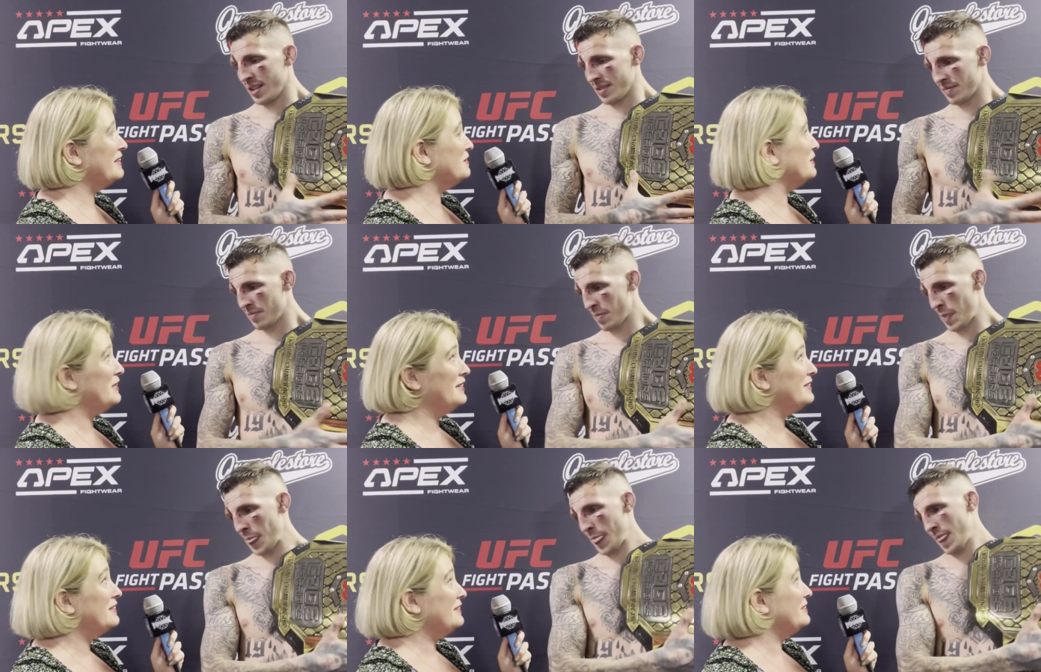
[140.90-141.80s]
Speaker 1: it it
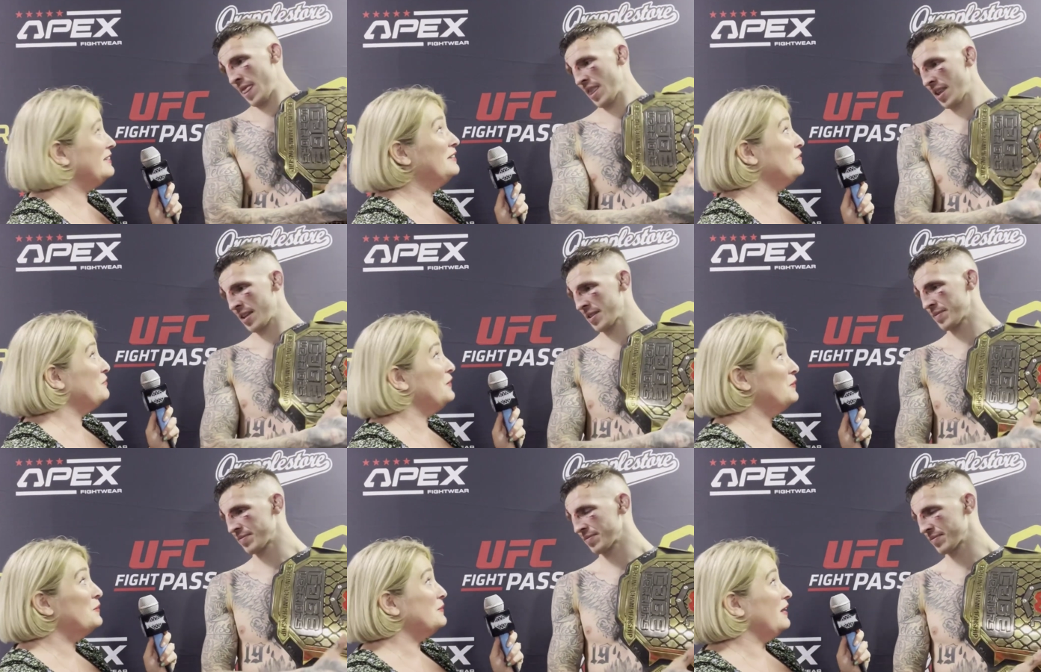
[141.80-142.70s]
didn't
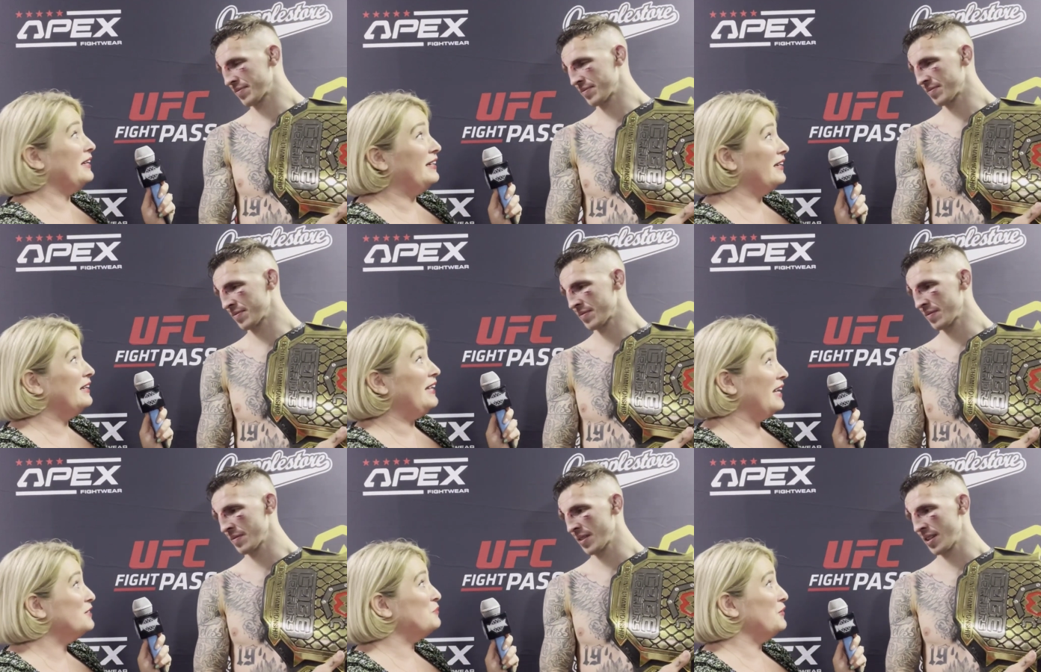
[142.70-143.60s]
feel like a
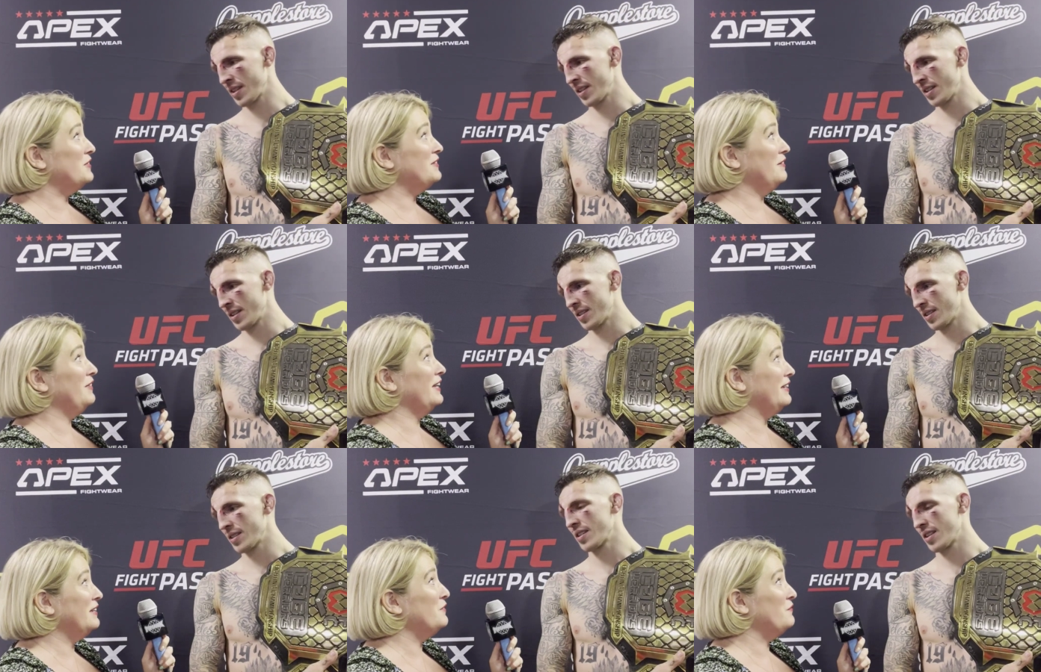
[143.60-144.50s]
Cage Warriors event.
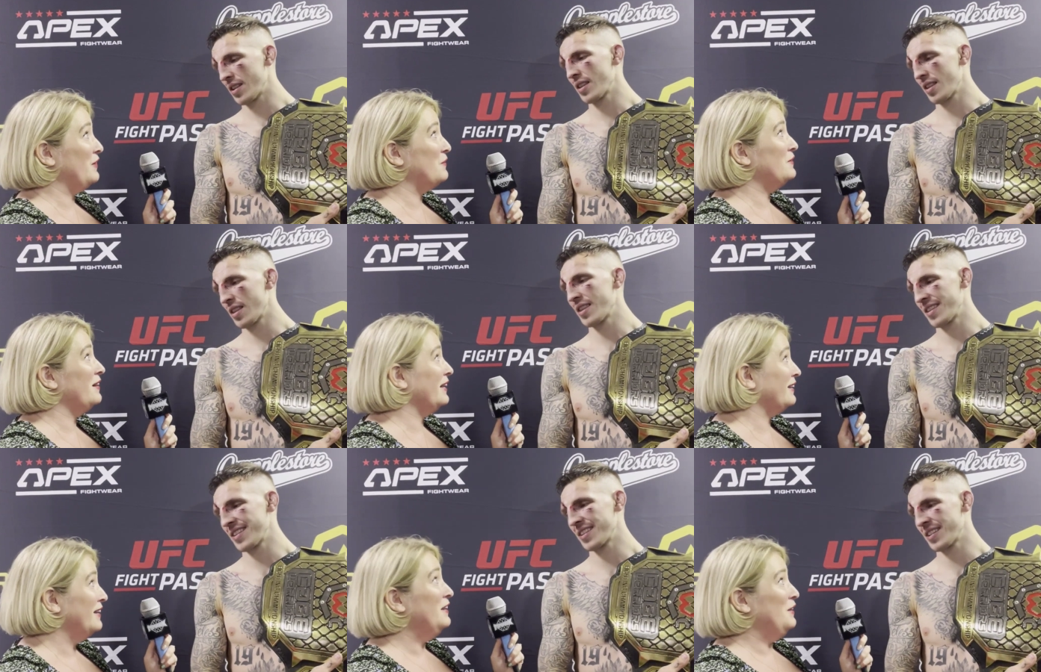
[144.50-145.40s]
It felt
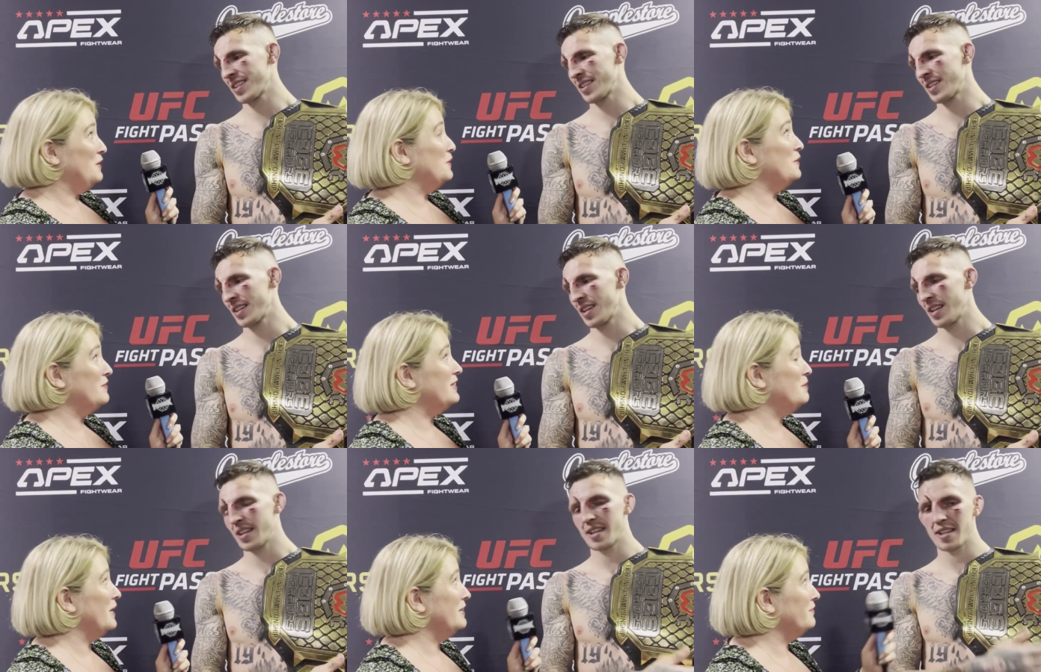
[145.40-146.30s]
like a UFC
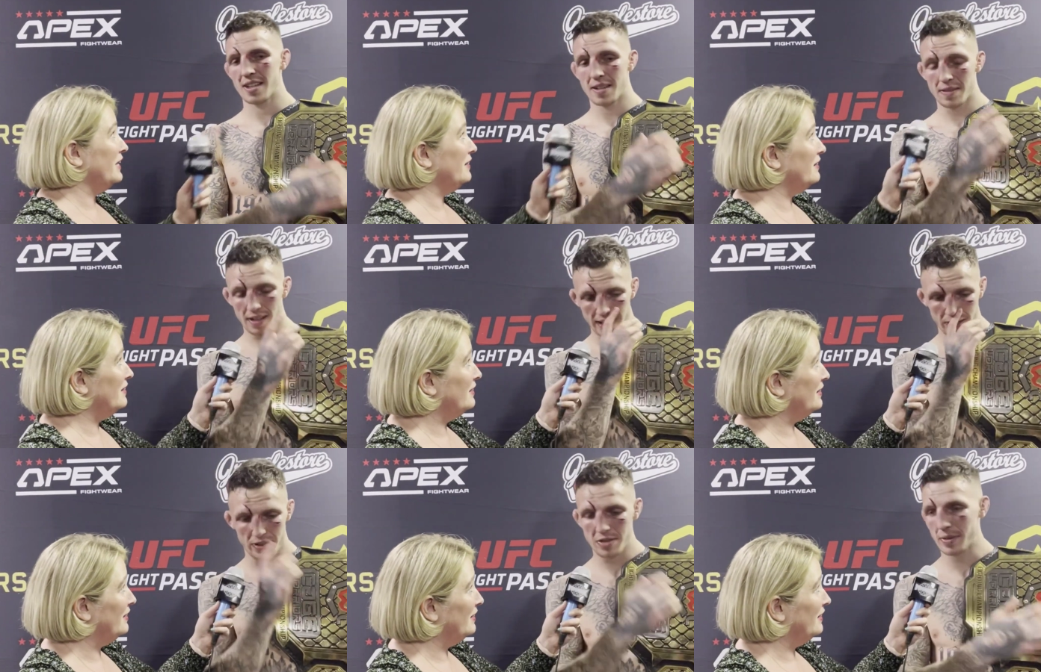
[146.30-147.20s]
main event. It
Speaker 2: felt like
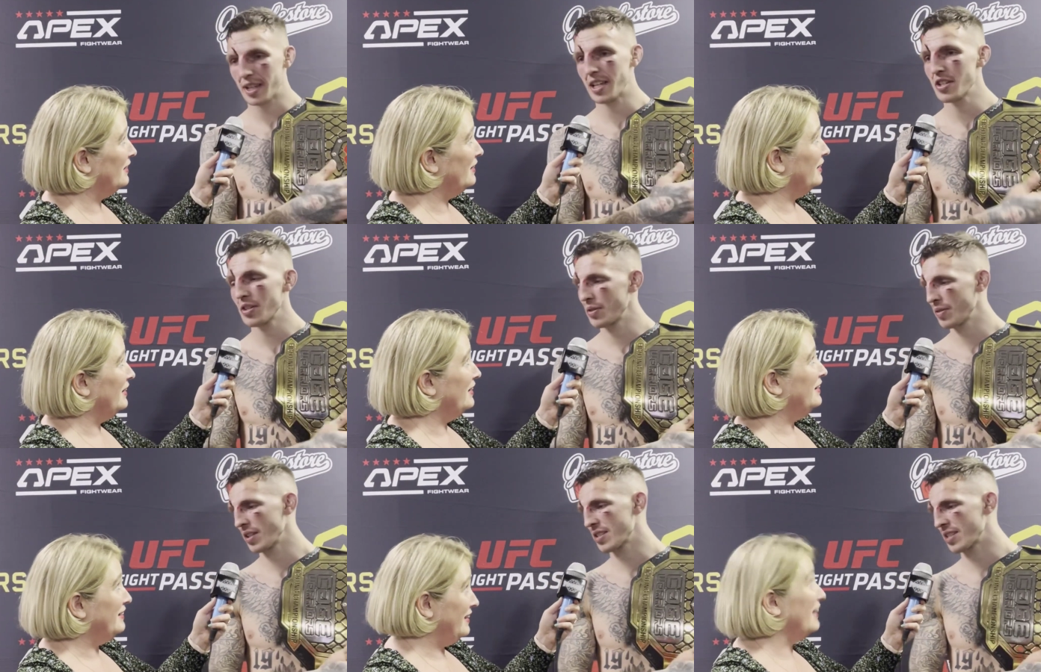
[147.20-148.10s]
a Rhys McKee show.
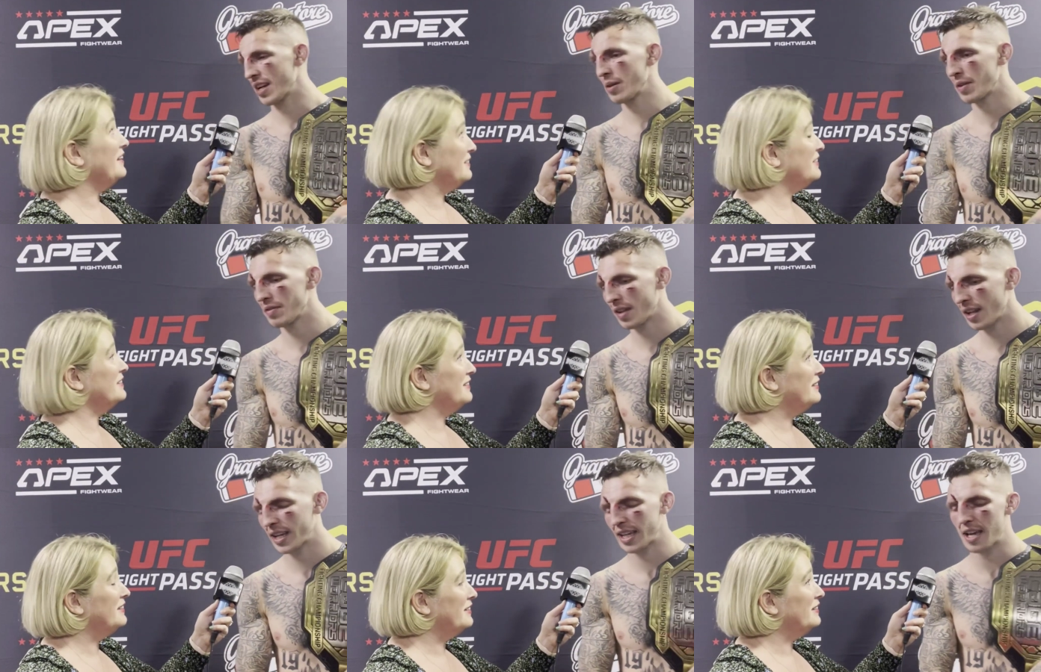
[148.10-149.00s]
That's yeah, exactly what it, felt
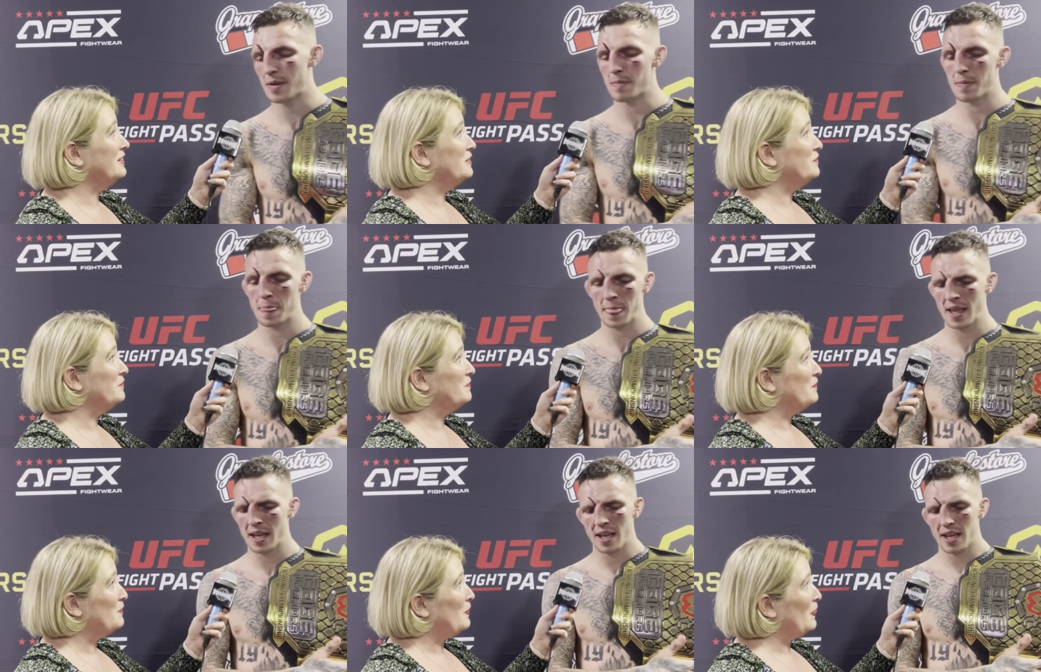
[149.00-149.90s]
like. Um,
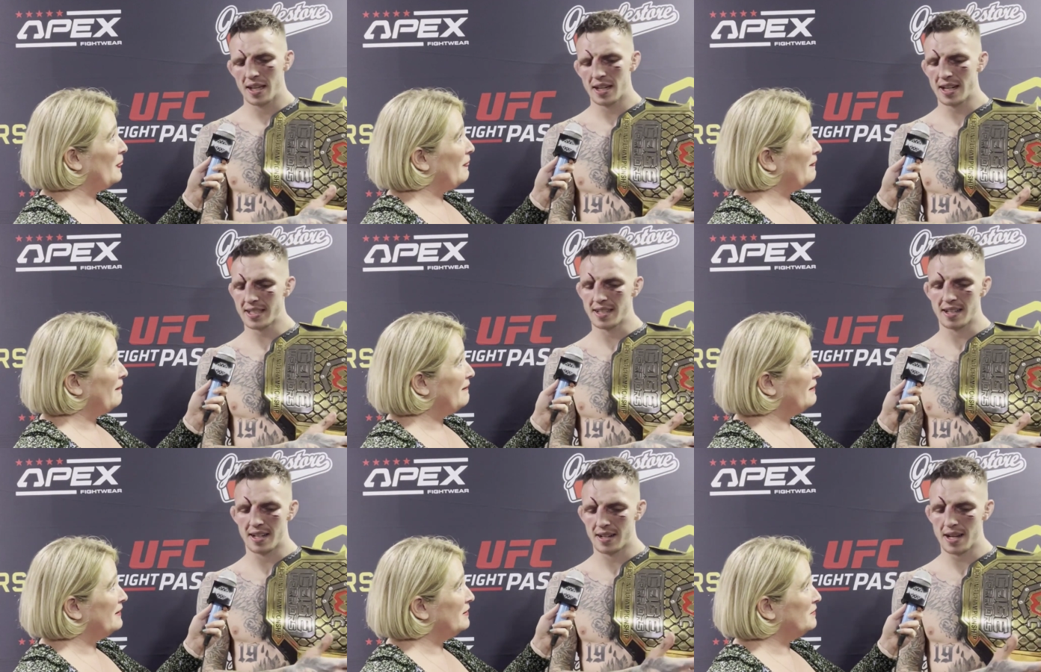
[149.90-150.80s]

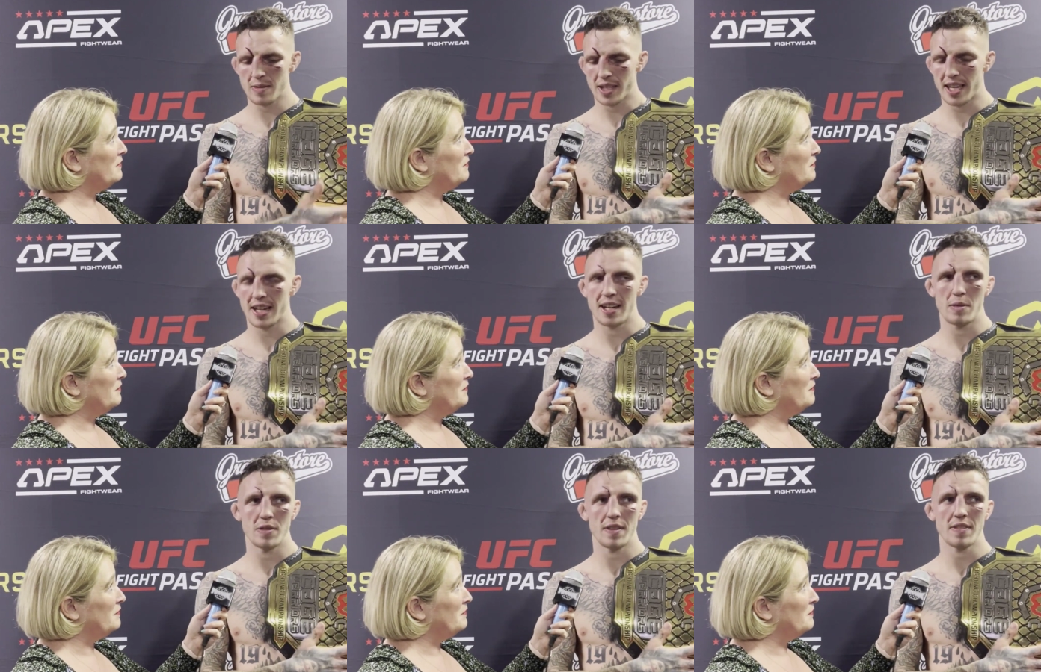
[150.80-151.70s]
listen, when I was a kid and I
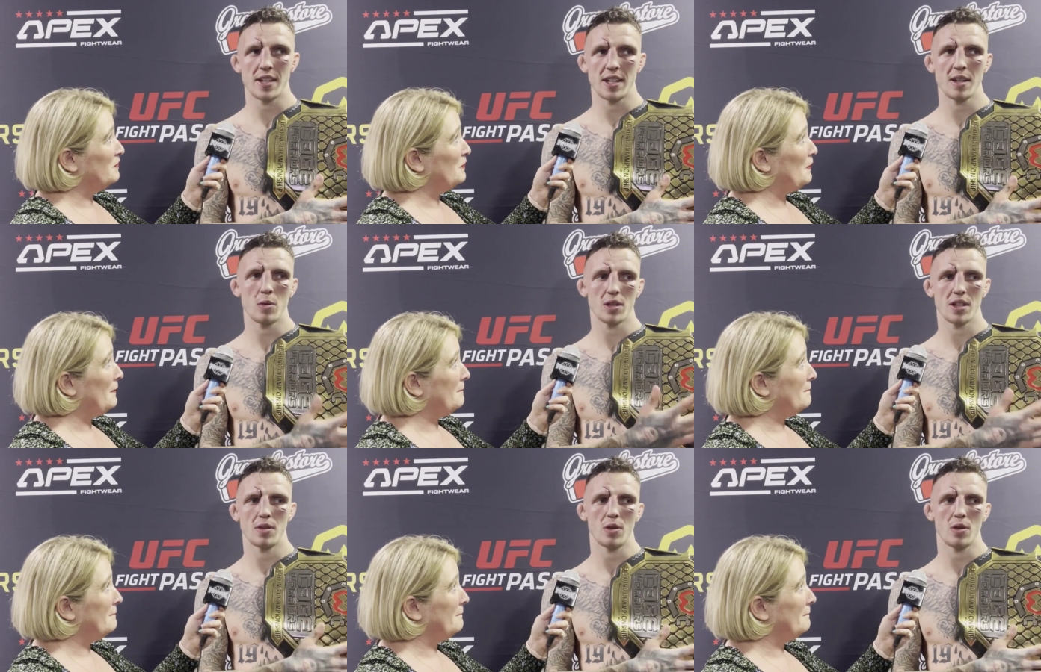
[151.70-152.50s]
was 15 I walked into